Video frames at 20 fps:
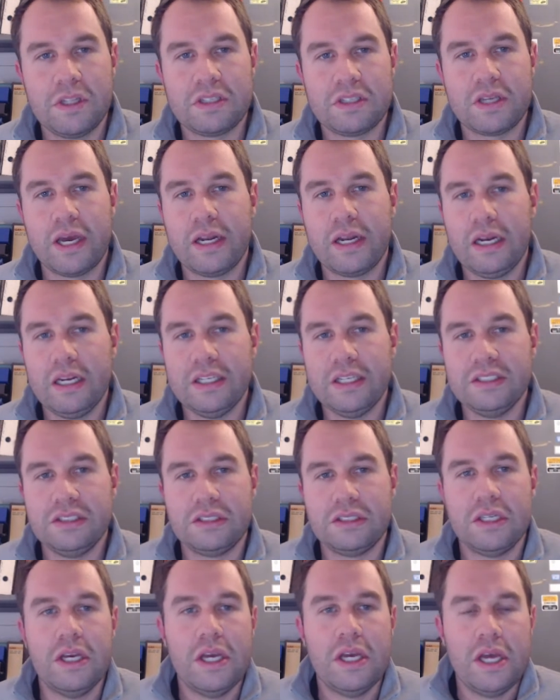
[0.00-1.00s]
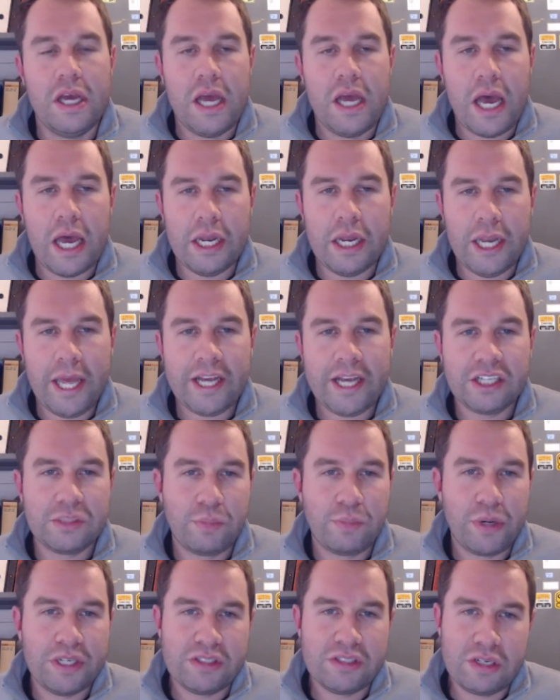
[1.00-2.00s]
The title is "An
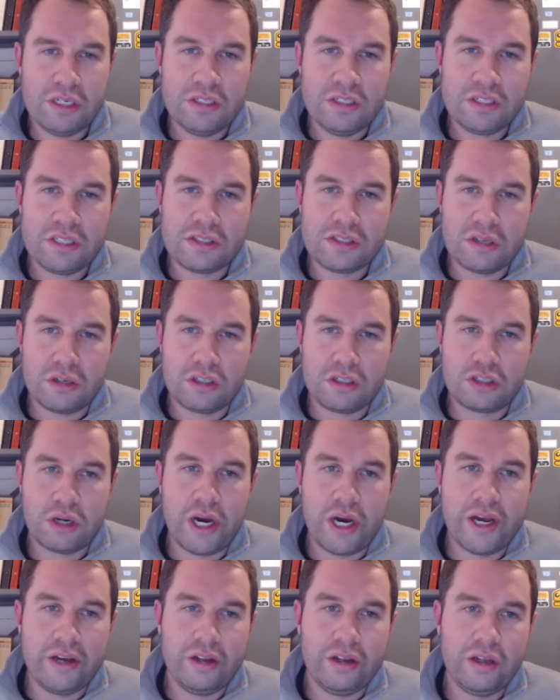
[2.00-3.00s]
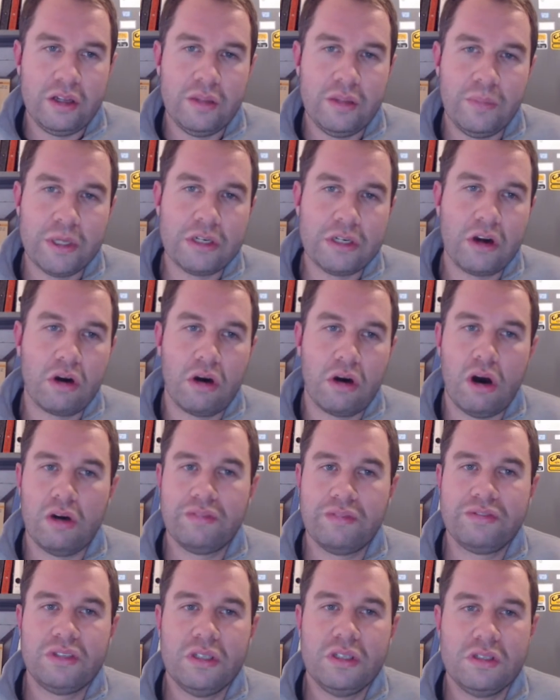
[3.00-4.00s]
Ex-President is on Trial, but
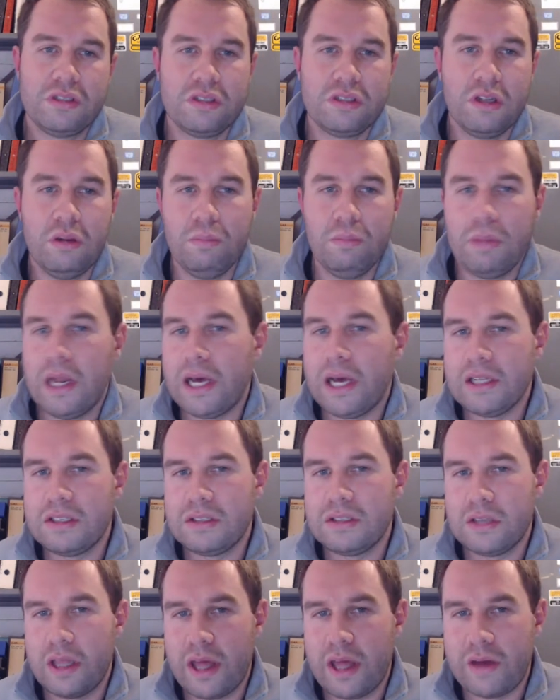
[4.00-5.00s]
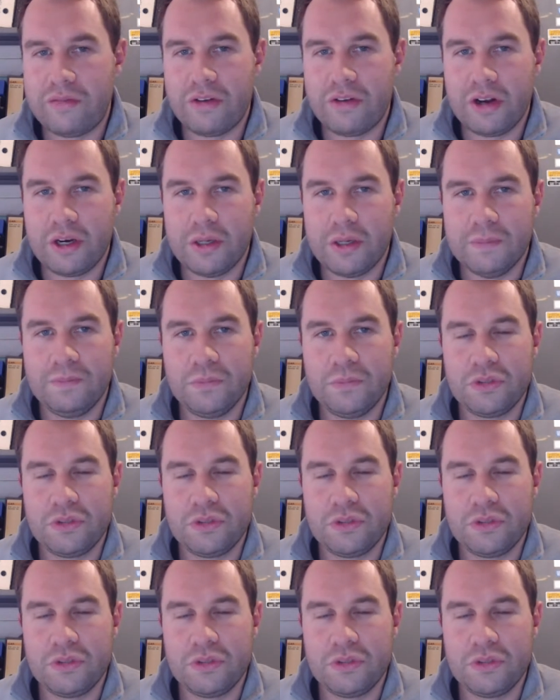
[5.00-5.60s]
Graft Still Blights South Africa."